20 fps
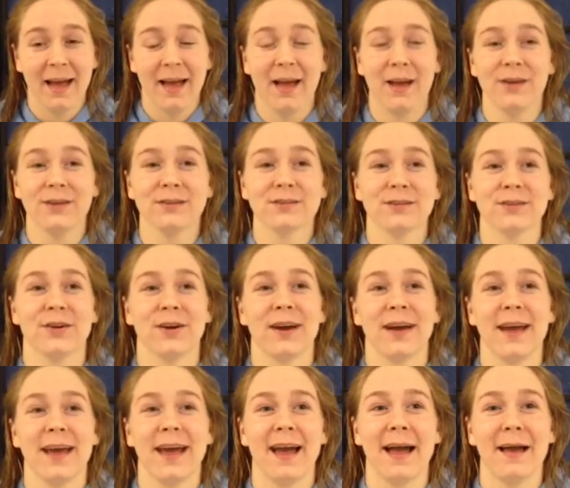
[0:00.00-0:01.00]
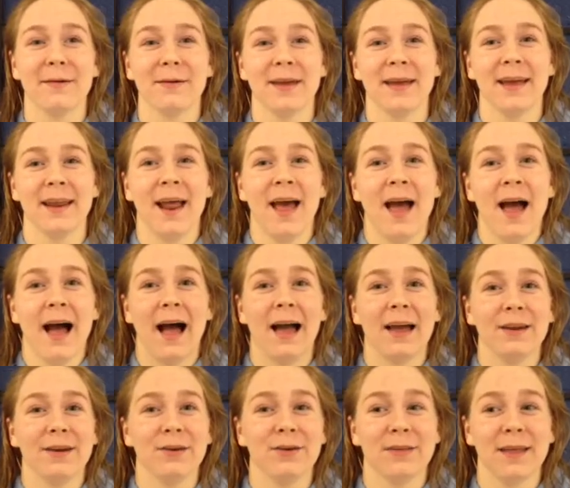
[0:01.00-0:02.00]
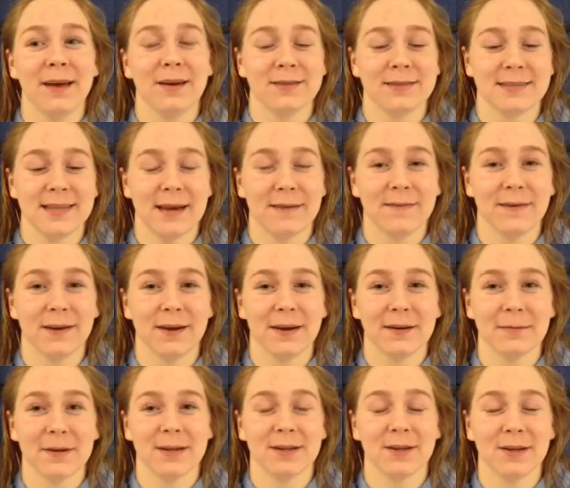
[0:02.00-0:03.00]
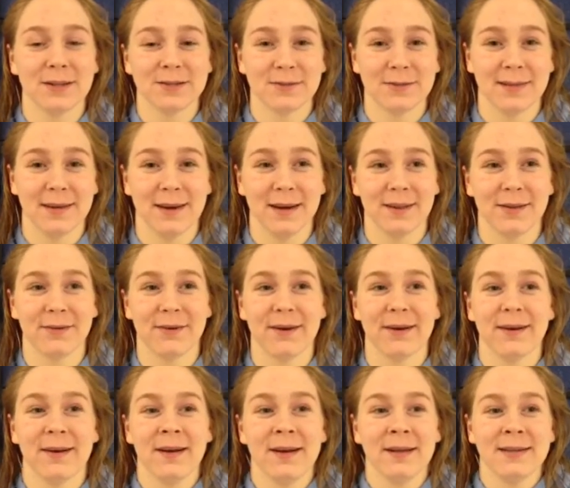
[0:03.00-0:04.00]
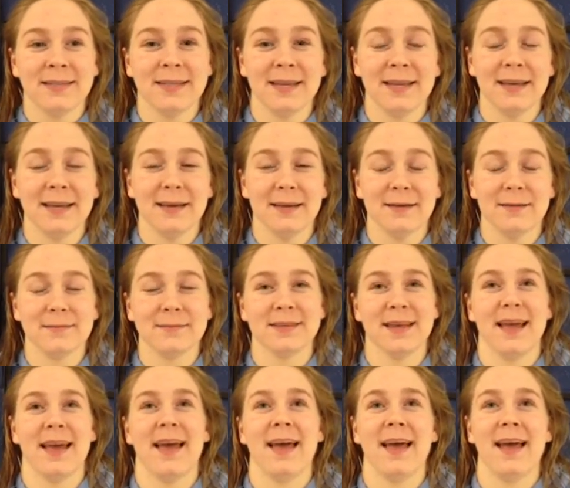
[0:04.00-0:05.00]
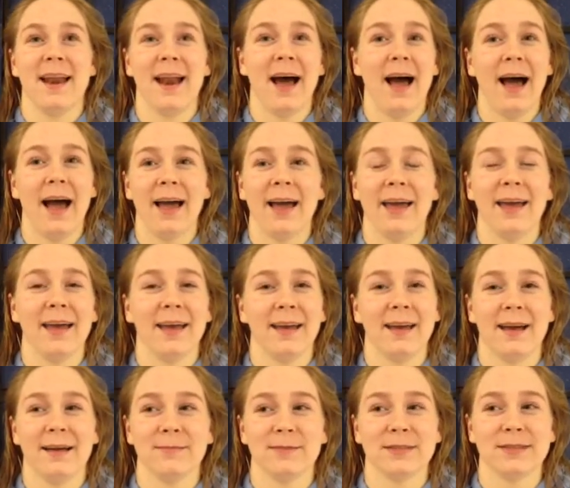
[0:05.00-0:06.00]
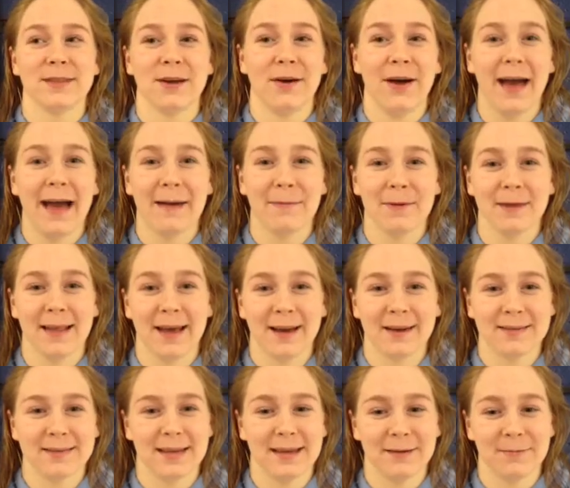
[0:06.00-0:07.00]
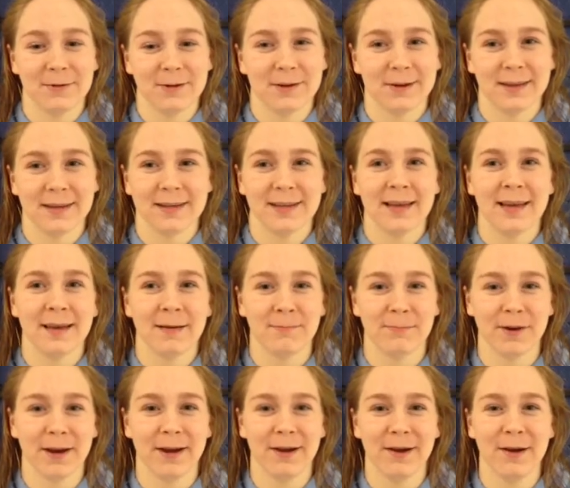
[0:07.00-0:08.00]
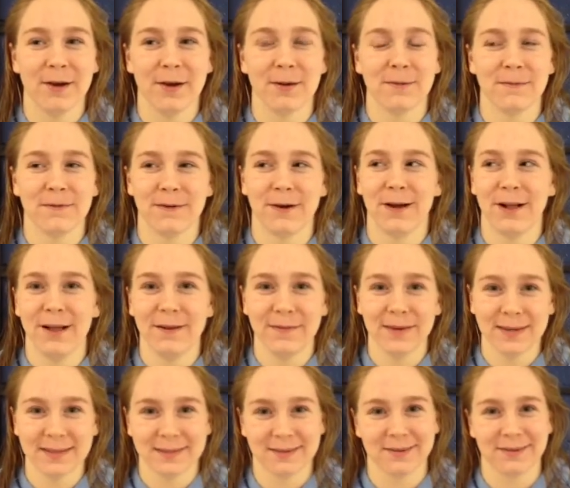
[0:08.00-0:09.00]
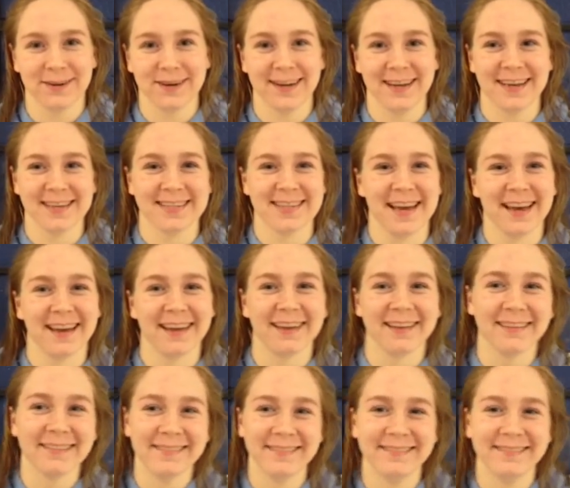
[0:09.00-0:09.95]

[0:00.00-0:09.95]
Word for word: That was great. I mean, I knew that I was definitely going to be close with the other teams, and I, I'm just so happy that I was able to bring it home for all of us in order to get second.